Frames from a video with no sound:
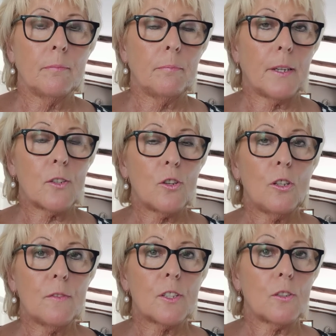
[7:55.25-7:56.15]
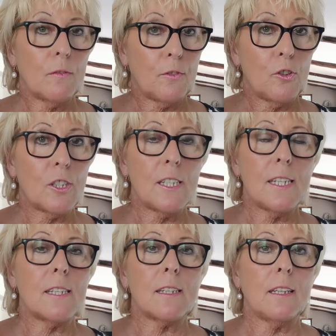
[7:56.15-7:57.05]
because all of a sudden voting
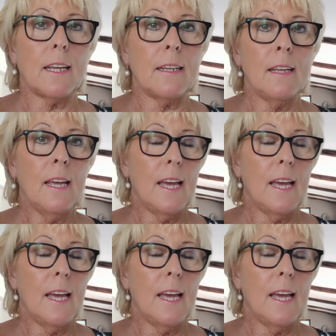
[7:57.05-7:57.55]
is still in,